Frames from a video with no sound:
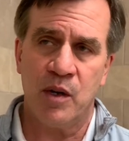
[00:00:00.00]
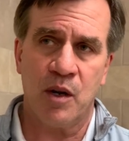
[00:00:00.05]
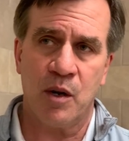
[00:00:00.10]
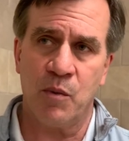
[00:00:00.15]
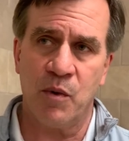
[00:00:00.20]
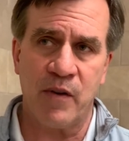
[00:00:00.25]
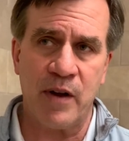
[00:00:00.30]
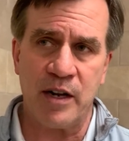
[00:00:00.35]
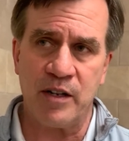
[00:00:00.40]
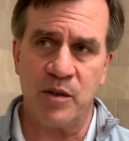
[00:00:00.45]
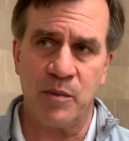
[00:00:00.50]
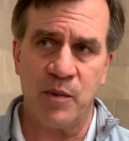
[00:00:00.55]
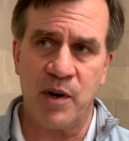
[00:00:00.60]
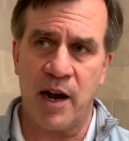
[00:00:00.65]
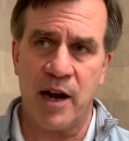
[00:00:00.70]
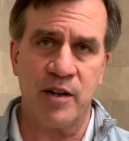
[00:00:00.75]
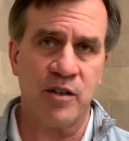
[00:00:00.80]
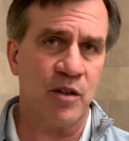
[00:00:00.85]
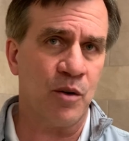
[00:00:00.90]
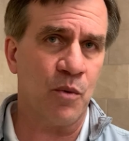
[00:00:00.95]
And we've got some
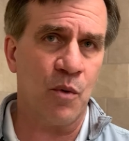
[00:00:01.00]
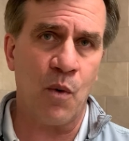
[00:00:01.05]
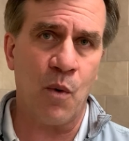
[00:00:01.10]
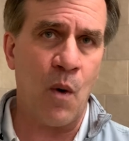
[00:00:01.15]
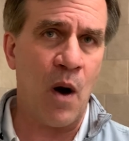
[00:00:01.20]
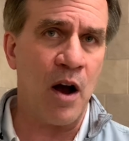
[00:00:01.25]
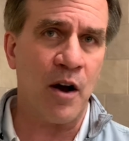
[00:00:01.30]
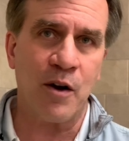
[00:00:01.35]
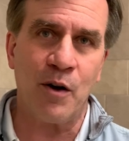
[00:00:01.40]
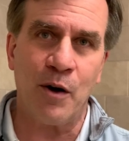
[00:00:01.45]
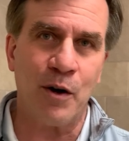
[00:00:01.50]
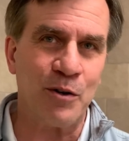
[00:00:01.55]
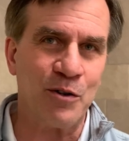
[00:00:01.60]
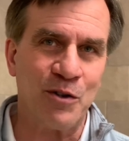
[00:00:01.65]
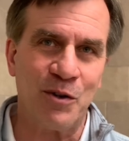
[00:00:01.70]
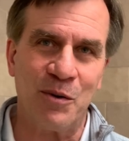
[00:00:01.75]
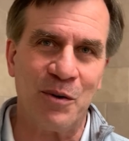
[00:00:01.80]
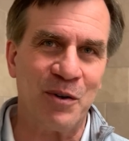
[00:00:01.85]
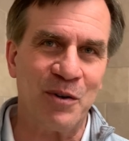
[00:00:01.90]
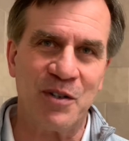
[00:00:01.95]
guys that were walk-ons
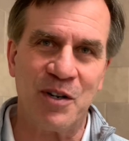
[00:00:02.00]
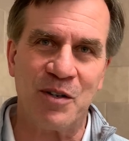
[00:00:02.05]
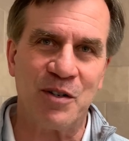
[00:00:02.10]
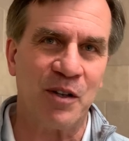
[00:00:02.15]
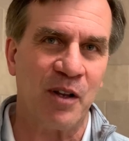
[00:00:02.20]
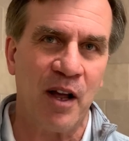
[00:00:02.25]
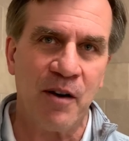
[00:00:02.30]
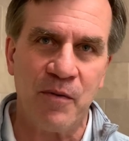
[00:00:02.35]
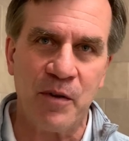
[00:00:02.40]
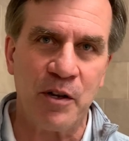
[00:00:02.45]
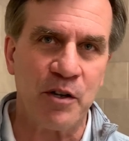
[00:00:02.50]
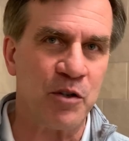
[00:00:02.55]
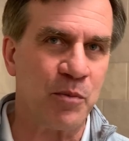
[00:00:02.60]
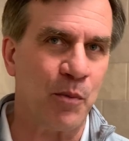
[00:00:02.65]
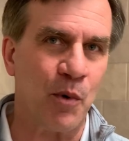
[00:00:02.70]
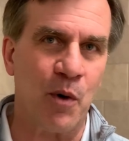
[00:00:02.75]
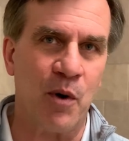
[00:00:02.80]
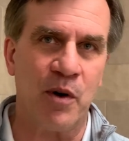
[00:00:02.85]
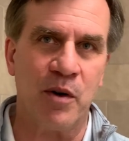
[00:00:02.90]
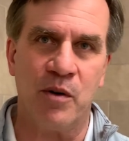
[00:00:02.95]
who are just loving the
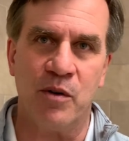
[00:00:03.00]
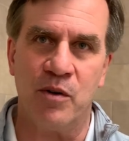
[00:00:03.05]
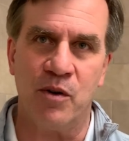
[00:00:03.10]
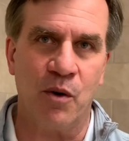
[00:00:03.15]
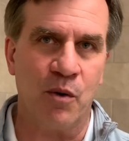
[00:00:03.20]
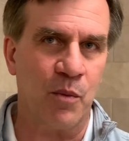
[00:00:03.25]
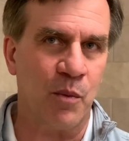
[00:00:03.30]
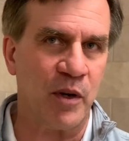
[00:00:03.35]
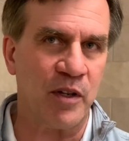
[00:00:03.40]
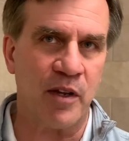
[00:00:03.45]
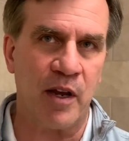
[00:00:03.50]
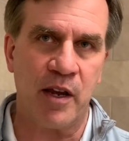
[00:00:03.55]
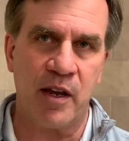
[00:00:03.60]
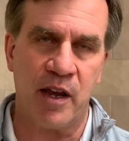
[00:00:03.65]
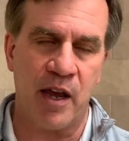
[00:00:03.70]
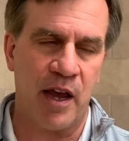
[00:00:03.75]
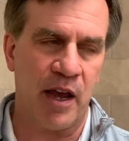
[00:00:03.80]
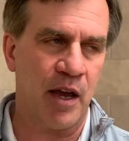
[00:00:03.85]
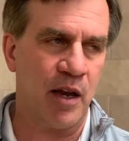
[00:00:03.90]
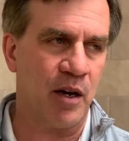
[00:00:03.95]
sport and doing what they
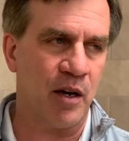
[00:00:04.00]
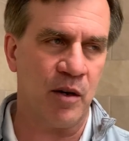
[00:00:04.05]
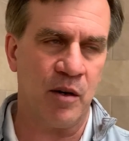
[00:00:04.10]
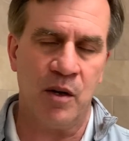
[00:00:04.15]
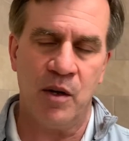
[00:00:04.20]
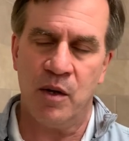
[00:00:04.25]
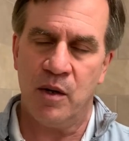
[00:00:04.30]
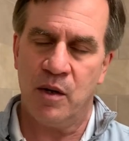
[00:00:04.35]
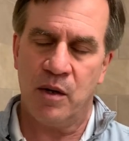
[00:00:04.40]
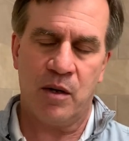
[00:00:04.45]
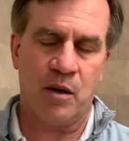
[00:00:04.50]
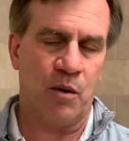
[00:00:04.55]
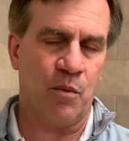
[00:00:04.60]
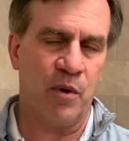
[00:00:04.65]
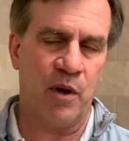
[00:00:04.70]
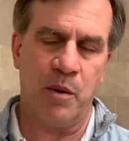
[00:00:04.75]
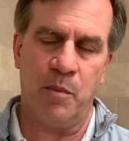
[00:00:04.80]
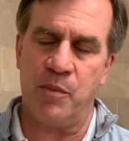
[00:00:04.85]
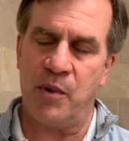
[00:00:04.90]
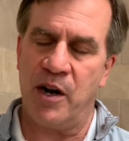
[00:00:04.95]
can, and, you know,
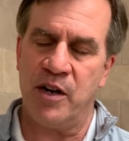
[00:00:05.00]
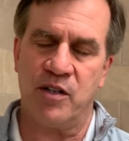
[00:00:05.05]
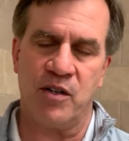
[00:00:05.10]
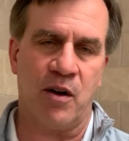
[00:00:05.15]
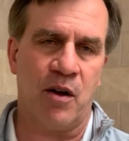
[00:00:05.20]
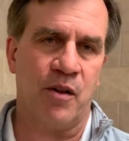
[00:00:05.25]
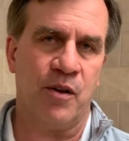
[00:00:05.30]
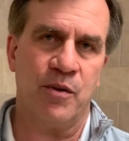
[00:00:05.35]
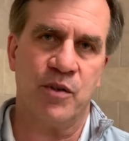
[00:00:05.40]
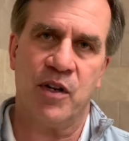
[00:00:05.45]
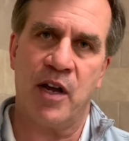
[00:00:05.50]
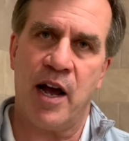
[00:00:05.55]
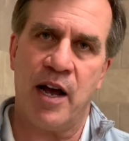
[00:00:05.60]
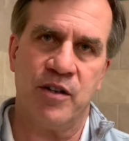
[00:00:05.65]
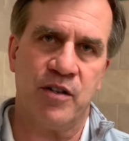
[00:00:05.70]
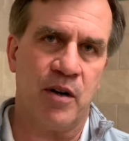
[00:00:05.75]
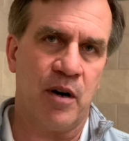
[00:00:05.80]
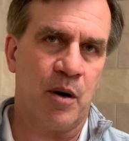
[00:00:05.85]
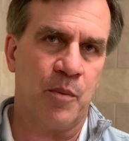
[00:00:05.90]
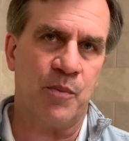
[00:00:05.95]
we embrace all those
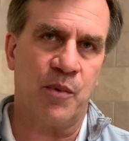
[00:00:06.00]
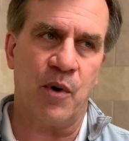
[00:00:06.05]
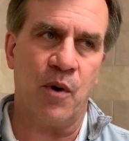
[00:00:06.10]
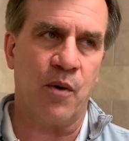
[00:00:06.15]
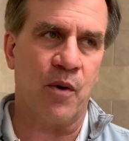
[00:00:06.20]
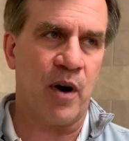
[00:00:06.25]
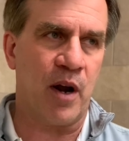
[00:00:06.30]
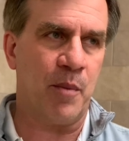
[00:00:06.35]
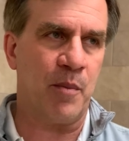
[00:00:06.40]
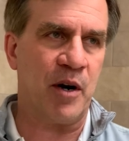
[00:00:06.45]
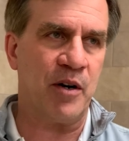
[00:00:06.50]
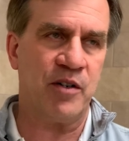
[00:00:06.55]
guys in our program.